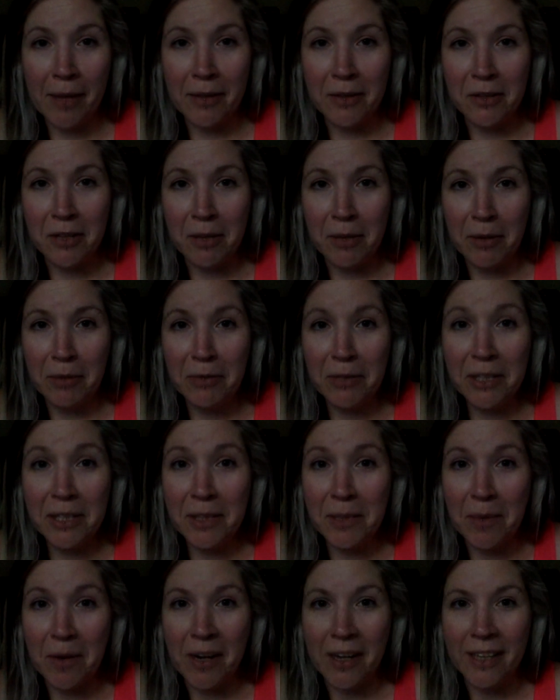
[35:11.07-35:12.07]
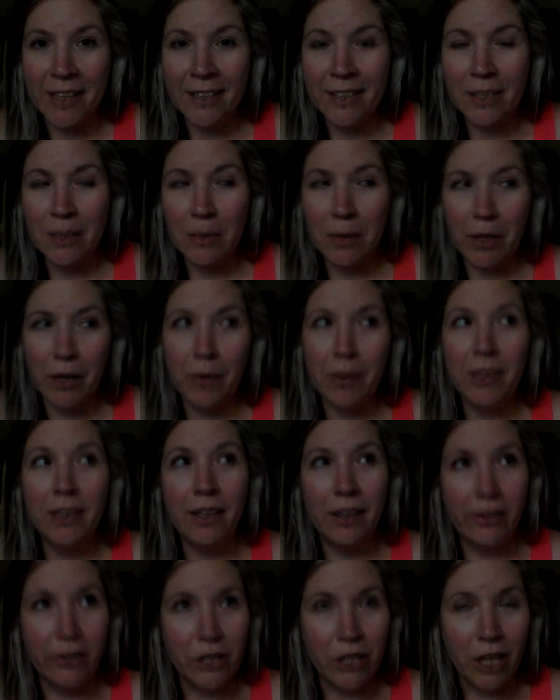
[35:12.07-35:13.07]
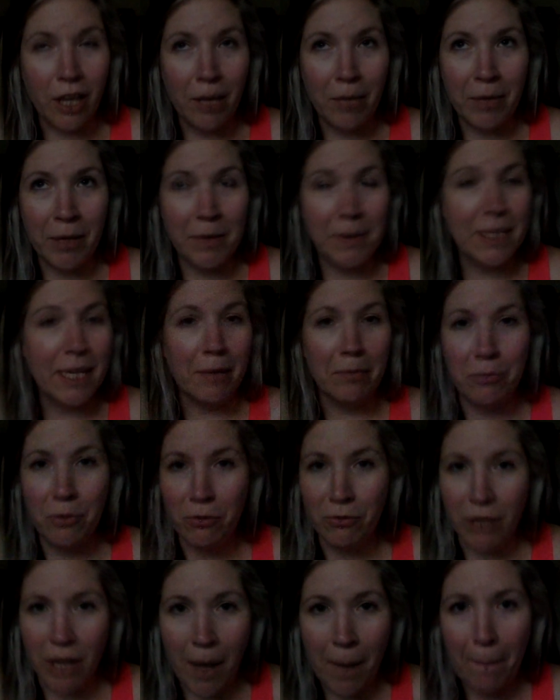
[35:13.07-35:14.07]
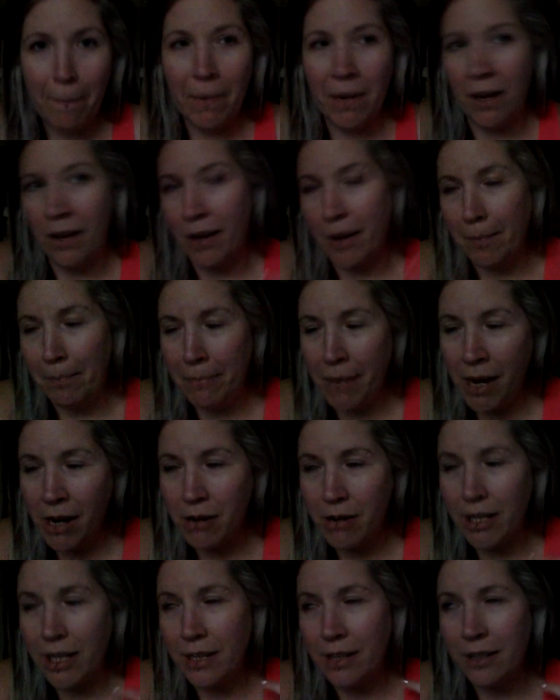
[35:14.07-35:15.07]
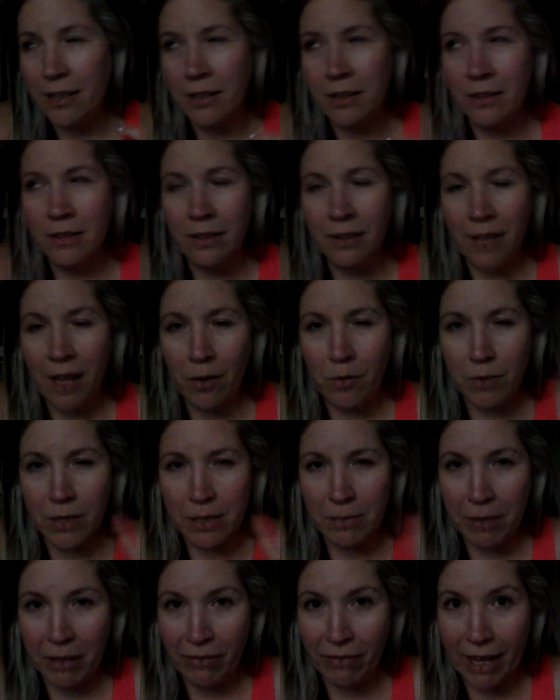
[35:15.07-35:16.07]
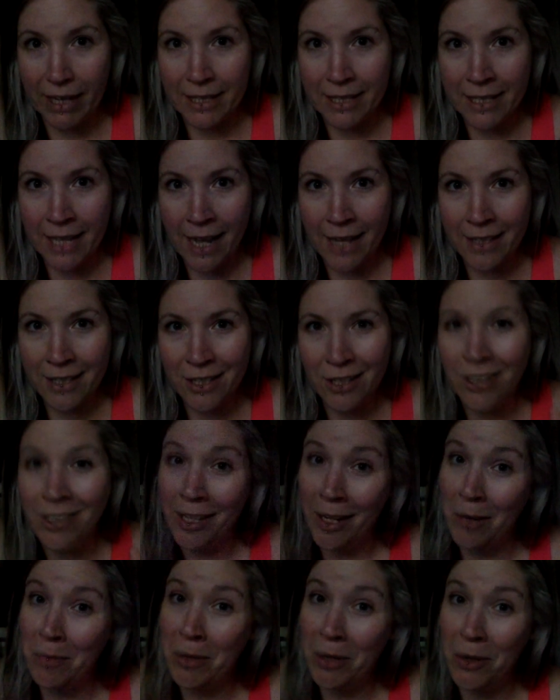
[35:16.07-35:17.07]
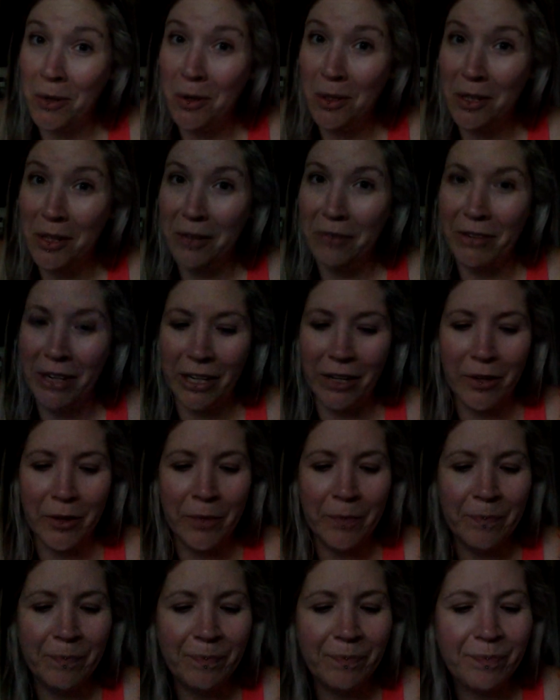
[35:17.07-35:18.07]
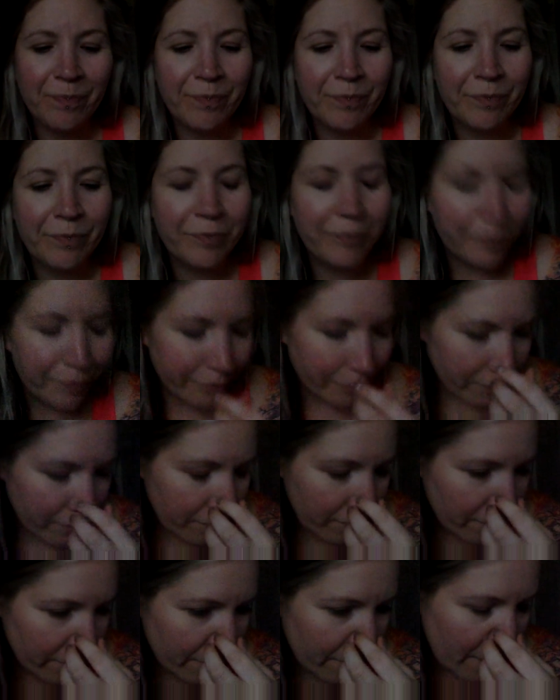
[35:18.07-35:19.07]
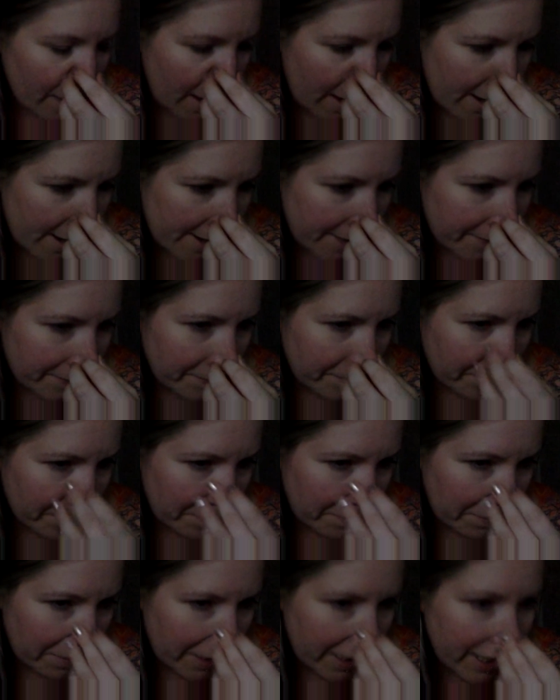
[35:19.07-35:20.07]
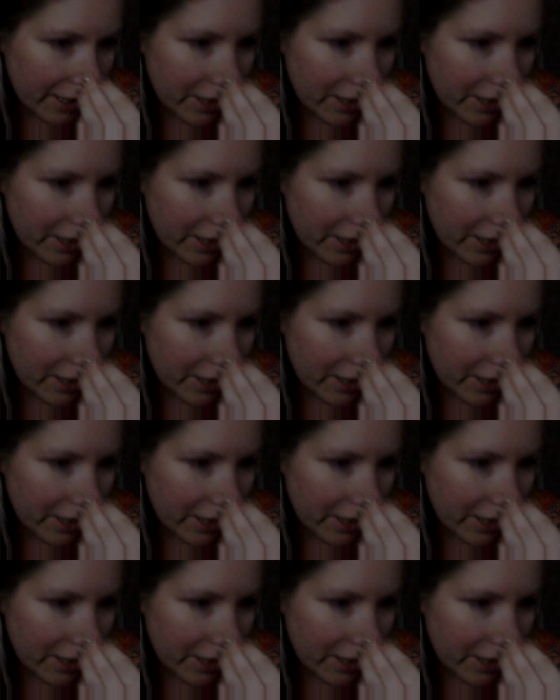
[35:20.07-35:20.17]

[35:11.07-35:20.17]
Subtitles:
at the job I really wanted, so I quit the other job, and I was like moving up, and I got married, and that was a big fat disaster, and that'll be a whole other video. But I